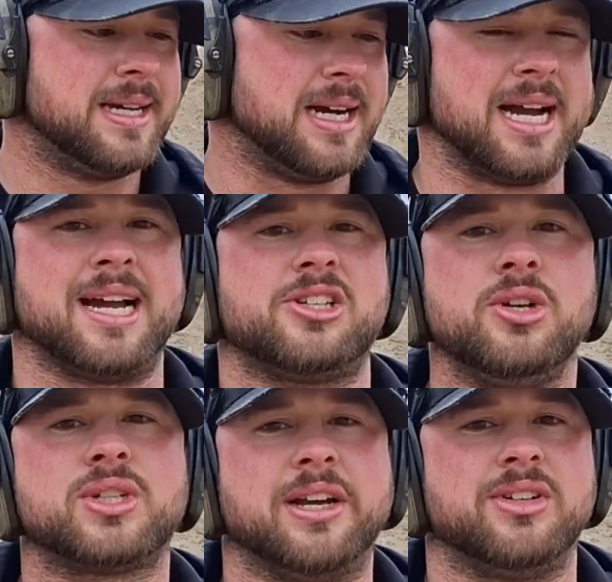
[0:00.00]
I got 2
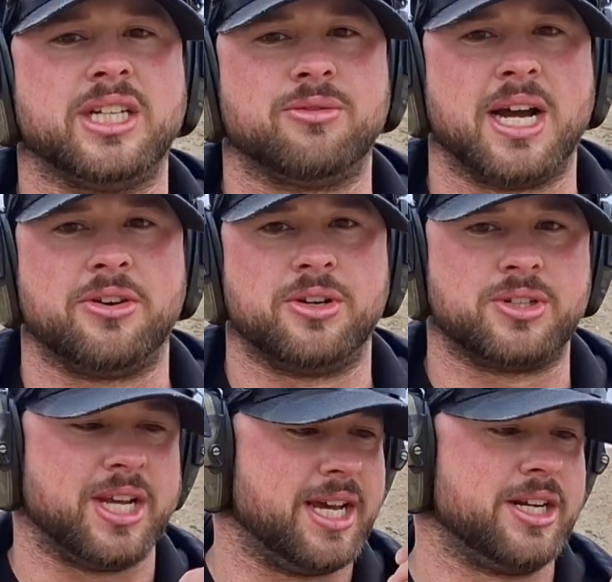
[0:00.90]

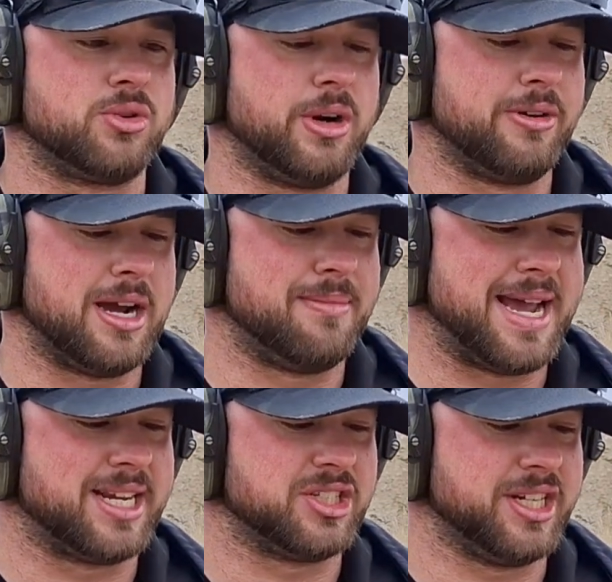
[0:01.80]
17-rounders and a 20-round
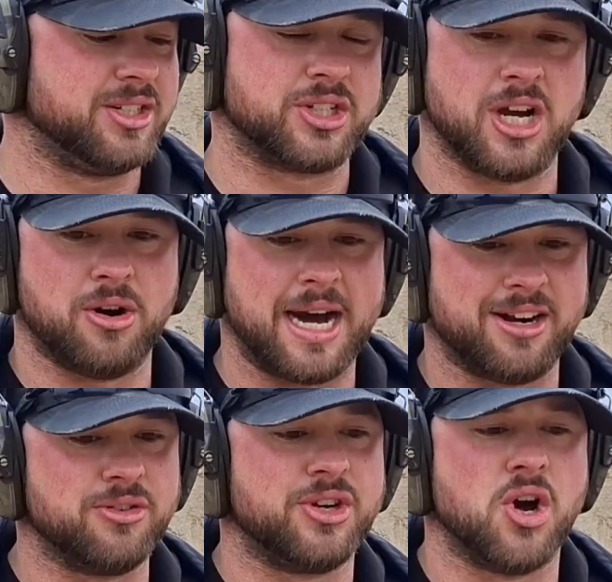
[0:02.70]
magazine, so I
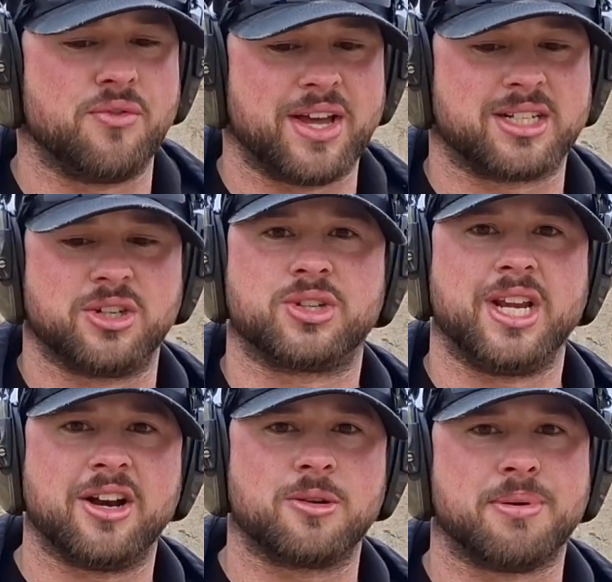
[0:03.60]
don't know if that's their
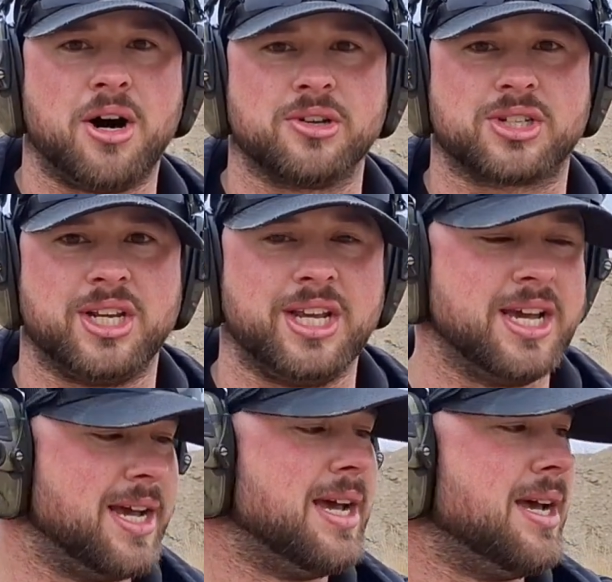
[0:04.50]
standard policy.
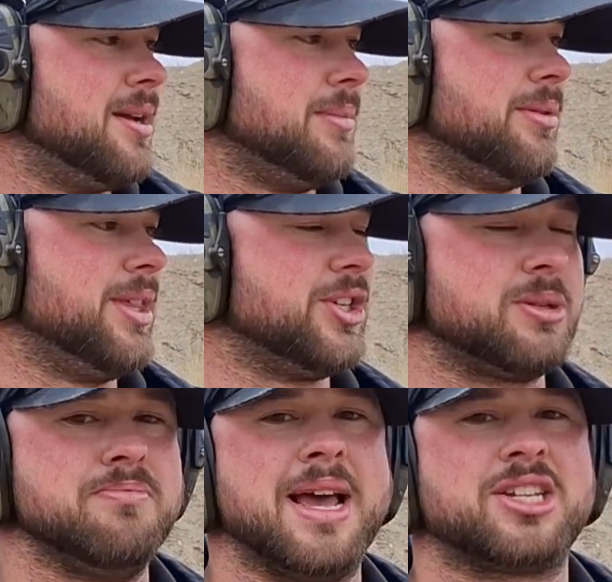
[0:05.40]
Maybe they
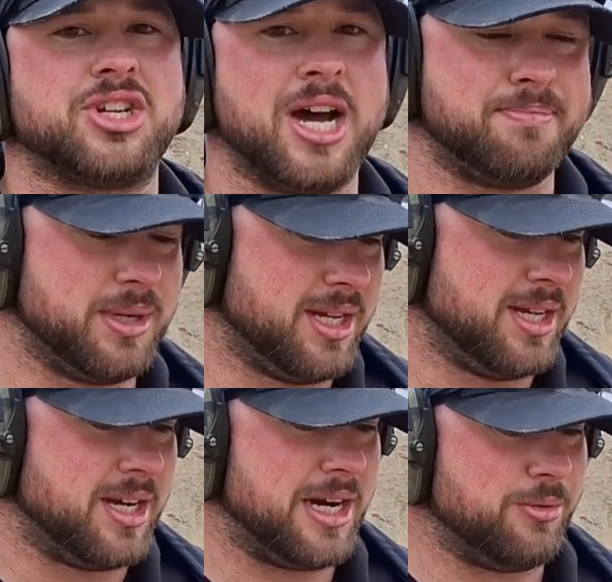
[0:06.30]
just messed up,
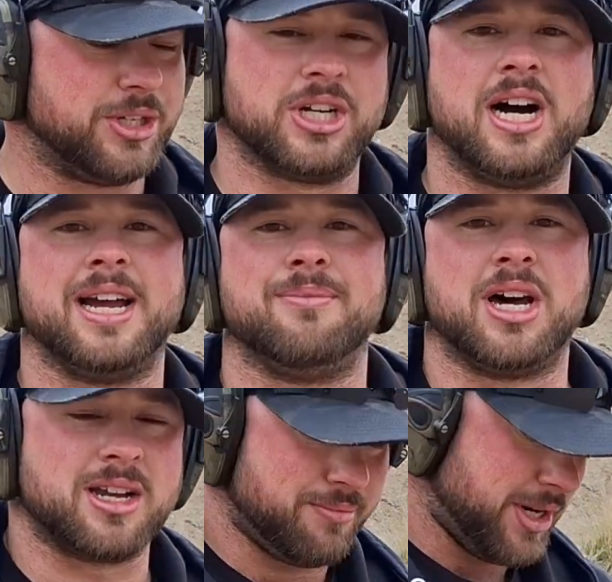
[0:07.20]
which I am
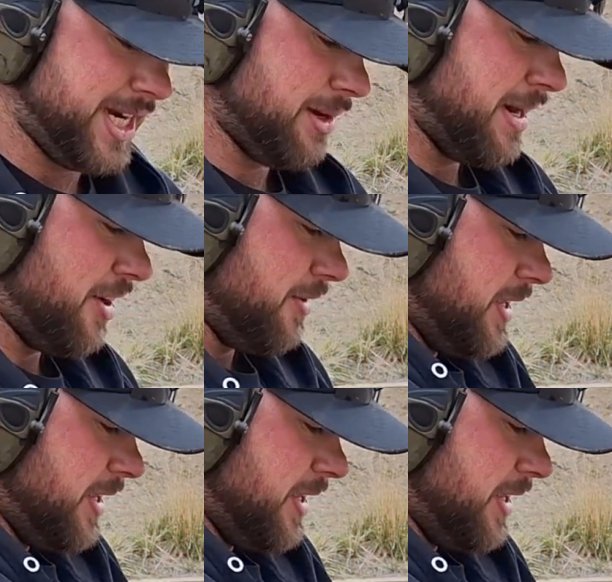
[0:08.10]
not complaining about.